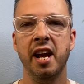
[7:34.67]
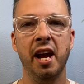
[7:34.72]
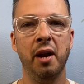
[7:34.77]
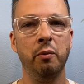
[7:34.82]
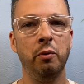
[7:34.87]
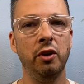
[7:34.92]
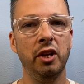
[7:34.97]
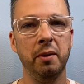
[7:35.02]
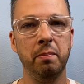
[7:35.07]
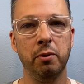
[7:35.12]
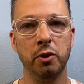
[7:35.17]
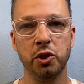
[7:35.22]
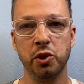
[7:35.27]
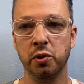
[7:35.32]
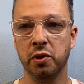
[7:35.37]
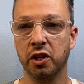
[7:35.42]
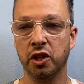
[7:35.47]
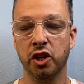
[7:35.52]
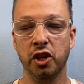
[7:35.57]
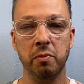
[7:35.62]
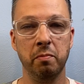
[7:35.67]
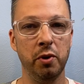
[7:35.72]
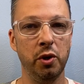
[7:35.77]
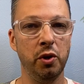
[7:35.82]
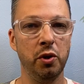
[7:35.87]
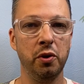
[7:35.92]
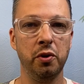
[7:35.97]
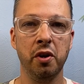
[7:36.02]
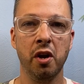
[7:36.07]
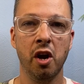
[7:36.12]
and really put you in a good
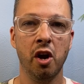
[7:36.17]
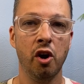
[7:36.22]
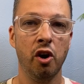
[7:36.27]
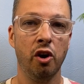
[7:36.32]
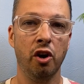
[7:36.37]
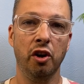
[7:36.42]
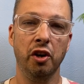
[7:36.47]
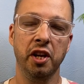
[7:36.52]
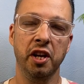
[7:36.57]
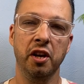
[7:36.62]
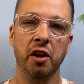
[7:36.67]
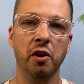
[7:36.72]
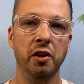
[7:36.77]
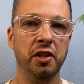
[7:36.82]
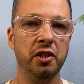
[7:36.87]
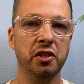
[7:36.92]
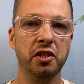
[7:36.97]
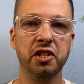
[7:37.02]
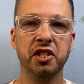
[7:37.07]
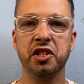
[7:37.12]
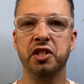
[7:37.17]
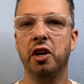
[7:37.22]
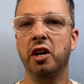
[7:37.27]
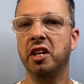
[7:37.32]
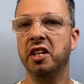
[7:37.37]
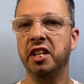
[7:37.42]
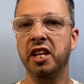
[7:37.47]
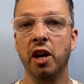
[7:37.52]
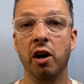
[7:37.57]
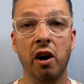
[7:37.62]
mood. Or, you know, you're just stuck
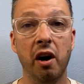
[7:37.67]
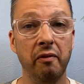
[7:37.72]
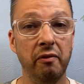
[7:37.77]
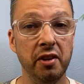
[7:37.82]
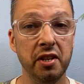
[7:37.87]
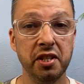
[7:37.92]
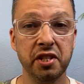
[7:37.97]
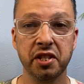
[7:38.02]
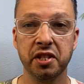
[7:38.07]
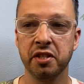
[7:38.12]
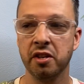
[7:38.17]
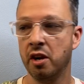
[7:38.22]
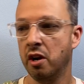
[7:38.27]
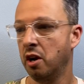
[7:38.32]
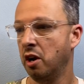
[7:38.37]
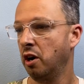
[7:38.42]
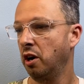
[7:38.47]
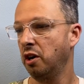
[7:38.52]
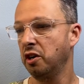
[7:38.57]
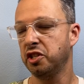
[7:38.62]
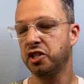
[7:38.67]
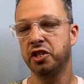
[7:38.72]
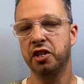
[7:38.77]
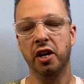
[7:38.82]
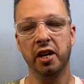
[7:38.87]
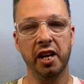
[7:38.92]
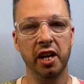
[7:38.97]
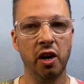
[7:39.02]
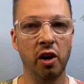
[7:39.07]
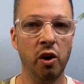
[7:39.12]
in the office or
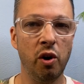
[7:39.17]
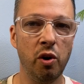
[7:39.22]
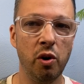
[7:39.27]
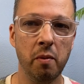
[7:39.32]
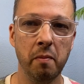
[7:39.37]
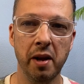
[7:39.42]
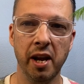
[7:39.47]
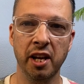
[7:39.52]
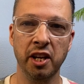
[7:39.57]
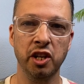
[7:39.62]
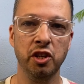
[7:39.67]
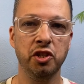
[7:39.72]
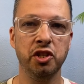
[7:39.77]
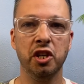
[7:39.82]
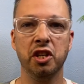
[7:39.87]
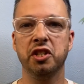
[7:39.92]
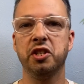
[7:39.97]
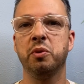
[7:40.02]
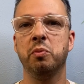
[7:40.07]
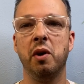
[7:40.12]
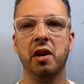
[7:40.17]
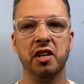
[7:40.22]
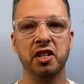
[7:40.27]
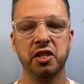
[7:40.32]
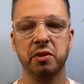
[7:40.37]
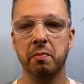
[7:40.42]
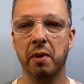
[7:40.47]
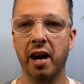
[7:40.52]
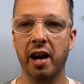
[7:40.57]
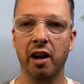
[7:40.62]
stuck at home and you just want to
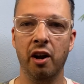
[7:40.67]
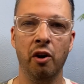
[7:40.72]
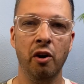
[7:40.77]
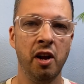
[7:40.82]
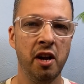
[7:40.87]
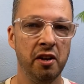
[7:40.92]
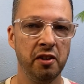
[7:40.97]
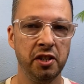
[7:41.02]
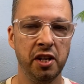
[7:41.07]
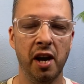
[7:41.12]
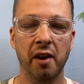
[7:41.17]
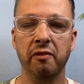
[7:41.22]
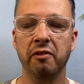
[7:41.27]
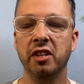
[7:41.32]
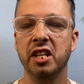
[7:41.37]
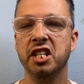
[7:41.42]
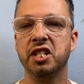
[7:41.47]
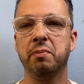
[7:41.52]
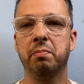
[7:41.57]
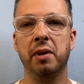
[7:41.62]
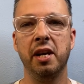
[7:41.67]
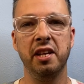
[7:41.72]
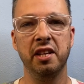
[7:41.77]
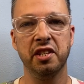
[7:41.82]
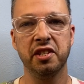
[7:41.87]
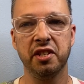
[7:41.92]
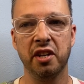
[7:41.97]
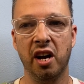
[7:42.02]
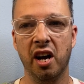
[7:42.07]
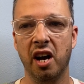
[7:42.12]
smile. Definitely spray
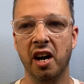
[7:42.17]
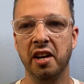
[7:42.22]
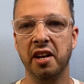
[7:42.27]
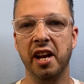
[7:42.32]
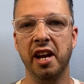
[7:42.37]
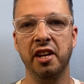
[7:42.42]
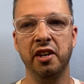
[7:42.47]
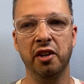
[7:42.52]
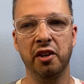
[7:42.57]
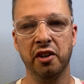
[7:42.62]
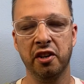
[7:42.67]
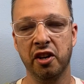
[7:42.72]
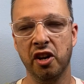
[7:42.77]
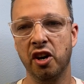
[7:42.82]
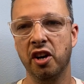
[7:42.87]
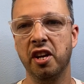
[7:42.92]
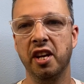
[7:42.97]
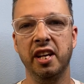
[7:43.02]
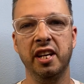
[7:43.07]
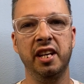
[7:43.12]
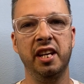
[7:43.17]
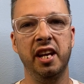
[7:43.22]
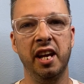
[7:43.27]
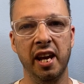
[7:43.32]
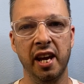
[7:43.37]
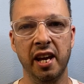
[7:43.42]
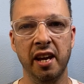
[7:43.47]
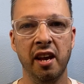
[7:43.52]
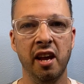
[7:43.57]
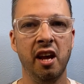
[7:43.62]
this on and you're going to
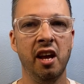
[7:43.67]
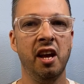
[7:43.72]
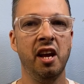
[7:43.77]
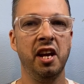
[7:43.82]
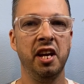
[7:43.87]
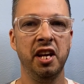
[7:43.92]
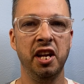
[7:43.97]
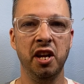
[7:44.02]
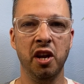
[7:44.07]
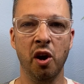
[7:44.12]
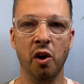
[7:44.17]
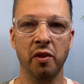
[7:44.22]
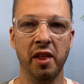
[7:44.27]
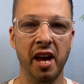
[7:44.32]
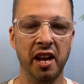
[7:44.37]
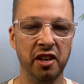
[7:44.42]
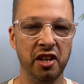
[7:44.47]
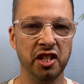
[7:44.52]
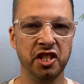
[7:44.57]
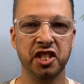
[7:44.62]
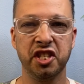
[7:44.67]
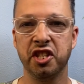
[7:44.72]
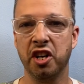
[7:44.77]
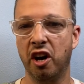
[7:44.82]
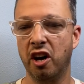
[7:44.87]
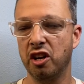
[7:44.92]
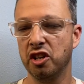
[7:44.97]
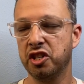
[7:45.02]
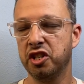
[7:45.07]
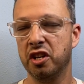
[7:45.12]
get, you know, that
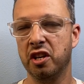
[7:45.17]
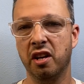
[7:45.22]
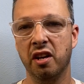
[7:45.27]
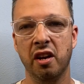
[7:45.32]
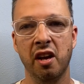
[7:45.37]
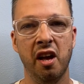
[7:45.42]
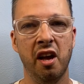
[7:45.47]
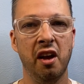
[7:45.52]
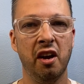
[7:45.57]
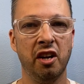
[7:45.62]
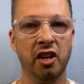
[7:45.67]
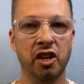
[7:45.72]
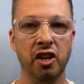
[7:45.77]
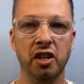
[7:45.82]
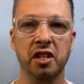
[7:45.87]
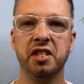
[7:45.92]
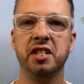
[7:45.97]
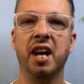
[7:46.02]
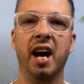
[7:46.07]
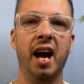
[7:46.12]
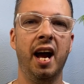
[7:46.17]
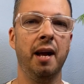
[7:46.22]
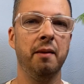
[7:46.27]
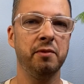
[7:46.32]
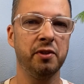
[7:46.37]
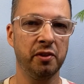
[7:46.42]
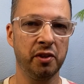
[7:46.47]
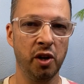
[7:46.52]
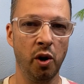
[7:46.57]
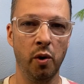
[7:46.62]
nostalgia good times
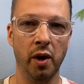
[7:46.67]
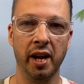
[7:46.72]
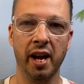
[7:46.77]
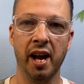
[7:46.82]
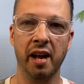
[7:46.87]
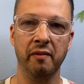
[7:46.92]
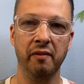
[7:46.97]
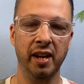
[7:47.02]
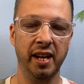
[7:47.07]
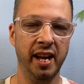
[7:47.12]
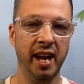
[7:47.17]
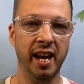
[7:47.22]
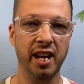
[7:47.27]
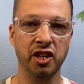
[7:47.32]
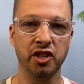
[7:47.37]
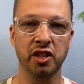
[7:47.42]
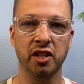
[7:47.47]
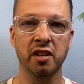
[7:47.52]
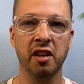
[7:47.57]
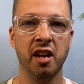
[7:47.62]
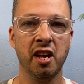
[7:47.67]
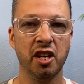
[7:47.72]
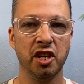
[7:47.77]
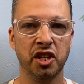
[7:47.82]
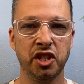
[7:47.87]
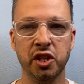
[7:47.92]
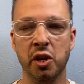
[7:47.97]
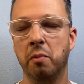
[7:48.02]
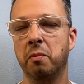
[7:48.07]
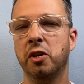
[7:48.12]
of going on vacation
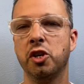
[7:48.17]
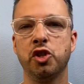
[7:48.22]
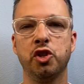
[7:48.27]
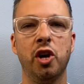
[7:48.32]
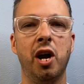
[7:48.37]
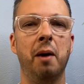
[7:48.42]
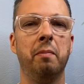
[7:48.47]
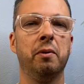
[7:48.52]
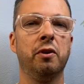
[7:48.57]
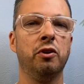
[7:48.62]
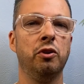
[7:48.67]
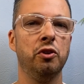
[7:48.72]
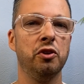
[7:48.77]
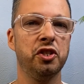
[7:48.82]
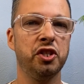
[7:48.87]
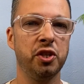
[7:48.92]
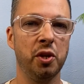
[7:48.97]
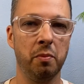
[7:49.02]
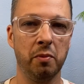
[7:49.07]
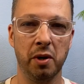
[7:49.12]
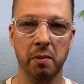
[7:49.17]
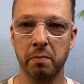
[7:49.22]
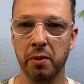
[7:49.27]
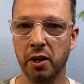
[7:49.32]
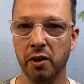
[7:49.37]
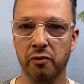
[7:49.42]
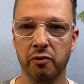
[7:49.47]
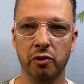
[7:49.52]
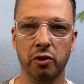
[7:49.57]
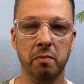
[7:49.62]
somewhere tropical, somewhere
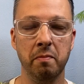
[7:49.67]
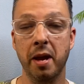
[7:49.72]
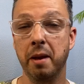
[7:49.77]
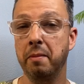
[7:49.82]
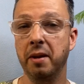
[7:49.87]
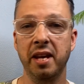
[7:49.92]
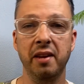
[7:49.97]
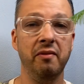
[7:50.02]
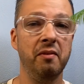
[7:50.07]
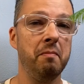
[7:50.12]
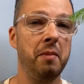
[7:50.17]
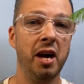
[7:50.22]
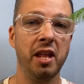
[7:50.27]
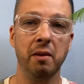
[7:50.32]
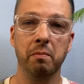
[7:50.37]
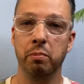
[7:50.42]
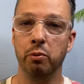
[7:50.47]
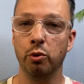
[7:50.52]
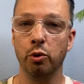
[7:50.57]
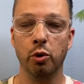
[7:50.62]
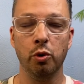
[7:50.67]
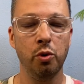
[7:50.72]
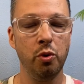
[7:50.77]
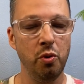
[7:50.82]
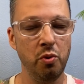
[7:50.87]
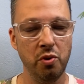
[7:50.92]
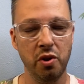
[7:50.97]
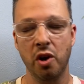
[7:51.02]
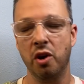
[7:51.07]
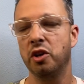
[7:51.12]
beautiful, maybe even by the pool,
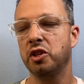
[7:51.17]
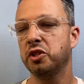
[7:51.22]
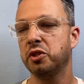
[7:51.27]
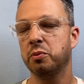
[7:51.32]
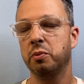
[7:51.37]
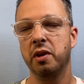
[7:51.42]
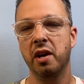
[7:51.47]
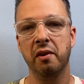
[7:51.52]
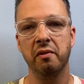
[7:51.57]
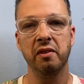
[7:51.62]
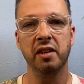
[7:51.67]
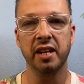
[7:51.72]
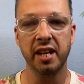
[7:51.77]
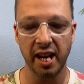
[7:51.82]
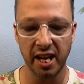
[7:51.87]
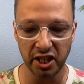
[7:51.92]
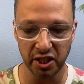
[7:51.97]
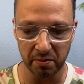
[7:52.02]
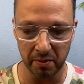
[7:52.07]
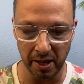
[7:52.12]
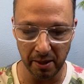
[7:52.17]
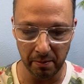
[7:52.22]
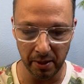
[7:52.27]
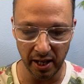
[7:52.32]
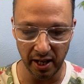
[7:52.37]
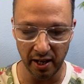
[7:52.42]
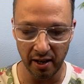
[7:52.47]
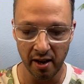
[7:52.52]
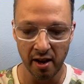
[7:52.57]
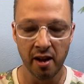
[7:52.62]
who knows? Whatever the case may
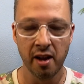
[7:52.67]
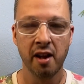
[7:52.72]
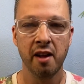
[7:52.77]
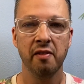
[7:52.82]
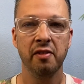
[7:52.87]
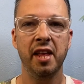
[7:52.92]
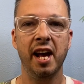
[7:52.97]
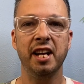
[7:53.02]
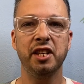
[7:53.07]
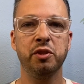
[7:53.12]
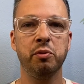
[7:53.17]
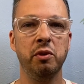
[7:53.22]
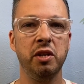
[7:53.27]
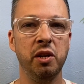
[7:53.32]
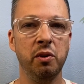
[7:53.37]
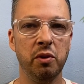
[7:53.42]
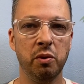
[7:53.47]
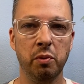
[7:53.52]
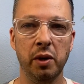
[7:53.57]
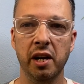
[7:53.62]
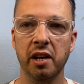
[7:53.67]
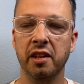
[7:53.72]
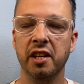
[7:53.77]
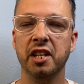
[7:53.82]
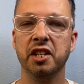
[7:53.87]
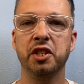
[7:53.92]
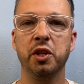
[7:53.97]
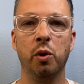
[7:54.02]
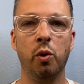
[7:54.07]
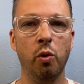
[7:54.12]
be, that's when you would wear
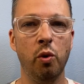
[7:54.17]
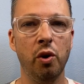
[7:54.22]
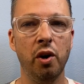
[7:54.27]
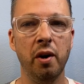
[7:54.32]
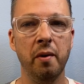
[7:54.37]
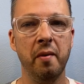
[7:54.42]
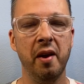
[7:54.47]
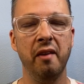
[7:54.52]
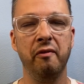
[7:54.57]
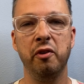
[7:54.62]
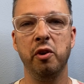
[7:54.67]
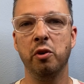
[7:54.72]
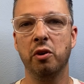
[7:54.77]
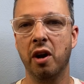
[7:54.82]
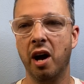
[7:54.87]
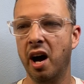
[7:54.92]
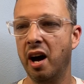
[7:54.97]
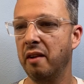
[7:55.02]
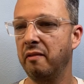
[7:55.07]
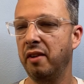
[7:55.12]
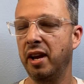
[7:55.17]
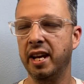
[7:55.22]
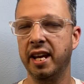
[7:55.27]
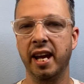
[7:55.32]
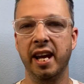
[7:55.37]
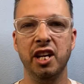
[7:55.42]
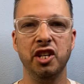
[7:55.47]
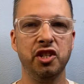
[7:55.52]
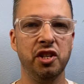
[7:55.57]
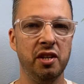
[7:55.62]
this. Or if you're on
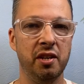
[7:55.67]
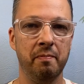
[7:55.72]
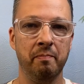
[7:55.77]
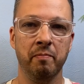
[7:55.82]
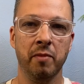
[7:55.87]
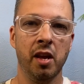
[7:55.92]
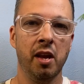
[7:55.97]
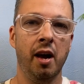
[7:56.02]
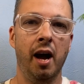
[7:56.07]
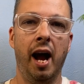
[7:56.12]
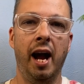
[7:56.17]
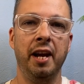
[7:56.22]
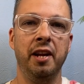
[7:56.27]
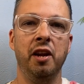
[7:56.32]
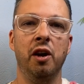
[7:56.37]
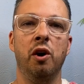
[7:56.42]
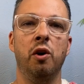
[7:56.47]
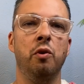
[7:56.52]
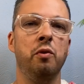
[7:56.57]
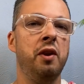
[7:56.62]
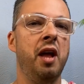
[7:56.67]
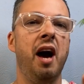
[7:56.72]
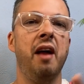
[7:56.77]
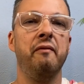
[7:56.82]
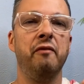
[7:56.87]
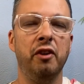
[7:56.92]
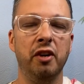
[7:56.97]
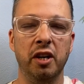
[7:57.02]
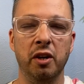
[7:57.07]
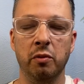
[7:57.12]
vacation, I know, not
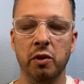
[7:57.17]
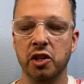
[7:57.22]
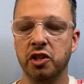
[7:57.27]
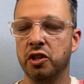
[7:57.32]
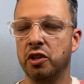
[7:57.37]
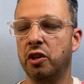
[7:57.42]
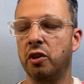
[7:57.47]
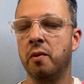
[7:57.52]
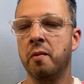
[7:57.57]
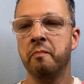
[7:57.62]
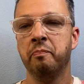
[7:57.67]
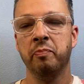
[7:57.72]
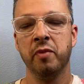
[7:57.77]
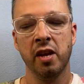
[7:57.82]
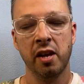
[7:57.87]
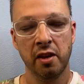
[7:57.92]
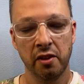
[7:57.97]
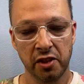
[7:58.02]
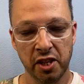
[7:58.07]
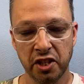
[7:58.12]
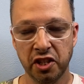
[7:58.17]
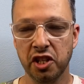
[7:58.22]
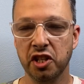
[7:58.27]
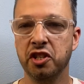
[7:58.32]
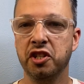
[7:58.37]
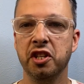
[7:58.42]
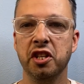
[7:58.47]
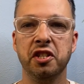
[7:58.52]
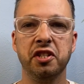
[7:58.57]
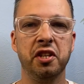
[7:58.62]
very original. This is
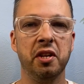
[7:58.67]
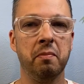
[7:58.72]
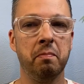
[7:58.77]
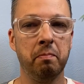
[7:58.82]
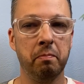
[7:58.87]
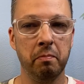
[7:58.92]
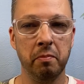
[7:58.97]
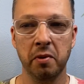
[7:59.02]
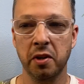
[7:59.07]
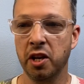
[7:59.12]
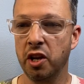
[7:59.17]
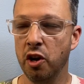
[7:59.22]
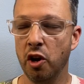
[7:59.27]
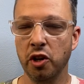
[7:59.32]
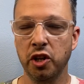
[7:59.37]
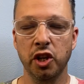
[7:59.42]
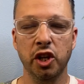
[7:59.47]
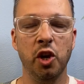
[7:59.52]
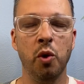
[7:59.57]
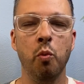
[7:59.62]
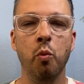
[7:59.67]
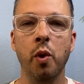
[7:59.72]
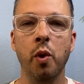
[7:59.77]
just a, you know, you can